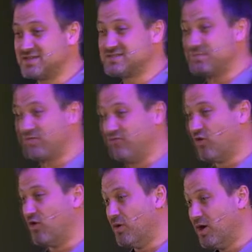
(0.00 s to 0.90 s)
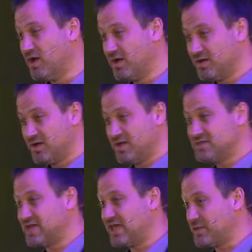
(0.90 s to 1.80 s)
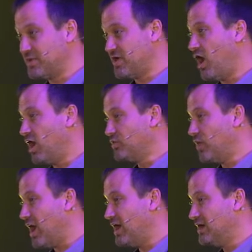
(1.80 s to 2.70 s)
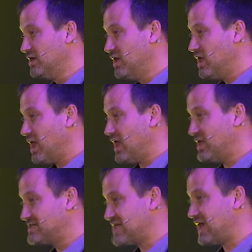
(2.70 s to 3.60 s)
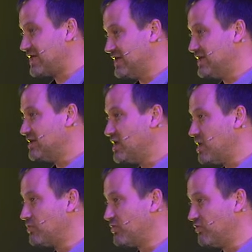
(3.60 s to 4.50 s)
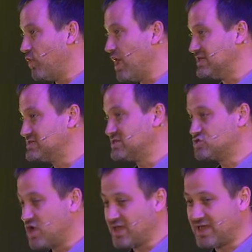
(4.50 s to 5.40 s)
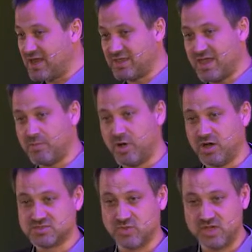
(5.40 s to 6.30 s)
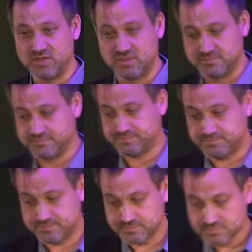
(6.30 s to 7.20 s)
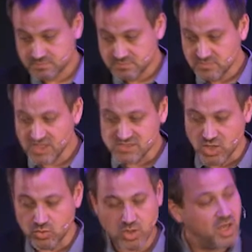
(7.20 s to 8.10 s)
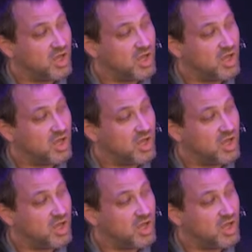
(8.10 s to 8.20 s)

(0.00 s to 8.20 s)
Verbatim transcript: I said before, uh, take a bit of hardware and attack it in a number of ways to try and get at that password. So